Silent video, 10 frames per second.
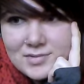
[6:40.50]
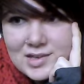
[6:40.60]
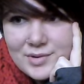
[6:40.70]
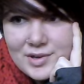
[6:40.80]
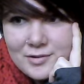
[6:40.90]

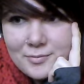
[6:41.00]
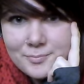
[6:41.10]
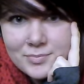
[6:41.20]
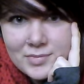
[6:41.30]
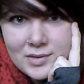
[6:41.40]
There we go.
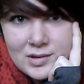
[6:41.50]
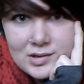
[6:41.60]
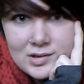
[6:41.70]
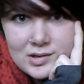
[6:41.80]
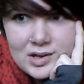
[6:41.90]

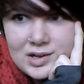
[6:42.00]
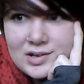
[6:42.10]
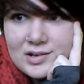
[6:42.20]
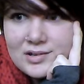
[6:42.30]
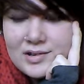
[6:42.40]

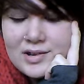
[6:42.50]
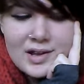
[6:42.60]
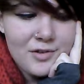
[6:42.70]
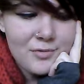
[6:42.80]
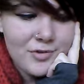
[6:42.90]
And I
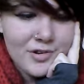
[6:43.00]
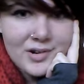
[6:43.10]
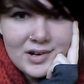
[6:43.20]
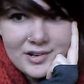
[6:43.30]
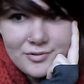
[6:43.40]
have one
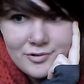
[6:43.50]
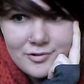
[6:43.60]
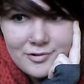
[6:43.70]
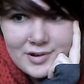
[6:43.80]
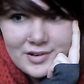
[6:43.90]
last
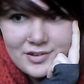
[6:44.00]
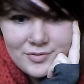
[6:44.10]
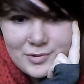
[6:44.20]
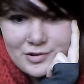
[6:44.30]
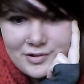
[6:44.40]
request from
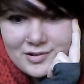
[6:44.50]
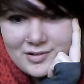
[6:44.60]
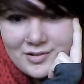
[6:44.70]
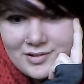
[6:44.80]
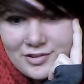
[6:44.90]
Lauren.
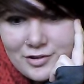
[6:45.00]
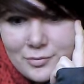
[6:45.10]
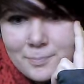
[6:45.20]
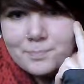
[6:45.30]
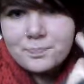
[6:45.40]
So,
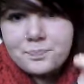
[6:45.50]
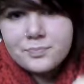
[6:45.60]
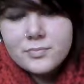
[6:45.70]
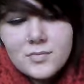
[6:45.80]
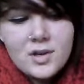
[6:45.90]

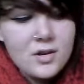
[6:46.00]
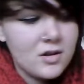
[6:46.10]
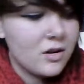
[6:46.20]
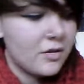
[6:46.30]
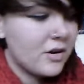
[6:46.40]

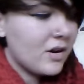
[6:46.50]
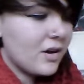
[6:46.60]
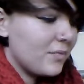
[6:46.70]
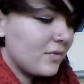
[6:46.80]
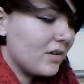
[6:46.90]

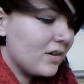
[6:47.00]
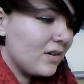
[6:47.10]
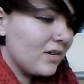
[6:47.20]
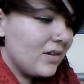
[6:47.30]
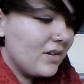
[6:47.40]
Lauren,
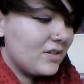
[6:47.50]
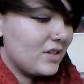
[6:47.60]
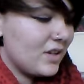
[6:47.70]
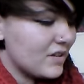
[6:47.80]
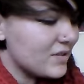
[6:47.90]

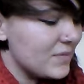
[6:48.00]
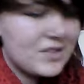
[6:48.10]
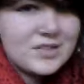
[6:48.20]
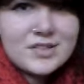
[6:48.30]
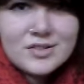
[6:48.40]
she asked
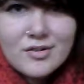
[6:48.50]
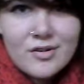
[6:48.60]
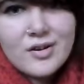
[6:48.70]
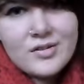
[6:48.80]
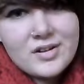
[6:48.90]
me to
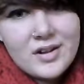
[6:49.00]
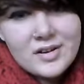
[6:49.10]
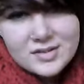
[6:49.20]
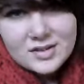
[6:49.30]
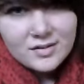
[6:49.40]

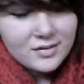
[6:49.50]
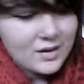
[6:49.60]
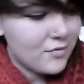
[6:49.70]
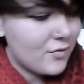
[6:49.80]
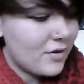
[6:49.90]
tell
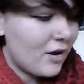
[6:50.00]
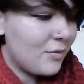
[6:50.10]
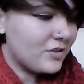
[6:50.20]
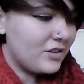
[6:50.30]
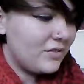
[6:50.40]
everyone how
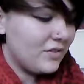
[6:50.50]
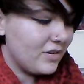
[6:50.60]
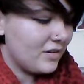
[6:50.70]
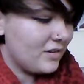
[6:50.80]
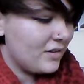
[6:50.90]
much I loved
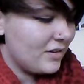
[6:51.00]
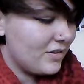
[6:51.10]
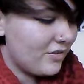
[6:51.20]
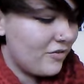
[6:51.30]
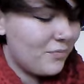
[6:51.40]
her.
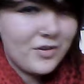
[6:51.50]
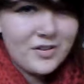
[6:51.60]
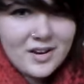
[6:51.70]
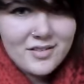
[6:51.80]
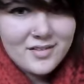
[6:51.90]
So I've
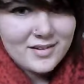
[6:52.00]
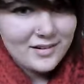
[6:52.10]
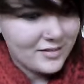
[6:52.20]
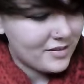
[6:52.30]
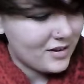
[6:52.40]
put together this
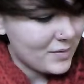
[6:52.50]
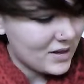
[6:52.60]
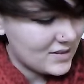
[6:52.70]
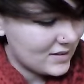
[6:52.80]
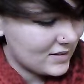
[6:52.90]
little
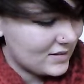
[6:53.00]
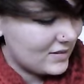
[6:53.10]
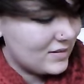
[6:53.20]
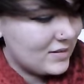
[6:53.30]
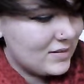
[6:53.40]
cinematic
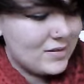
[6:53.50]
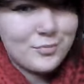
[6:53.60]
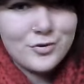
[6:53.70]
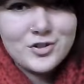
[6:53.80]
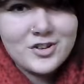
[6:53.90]

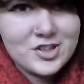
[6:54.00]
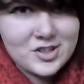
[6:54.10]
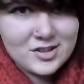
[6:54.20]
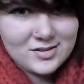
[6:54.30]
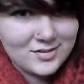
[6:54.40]

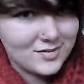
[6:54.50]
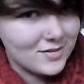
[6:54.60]
production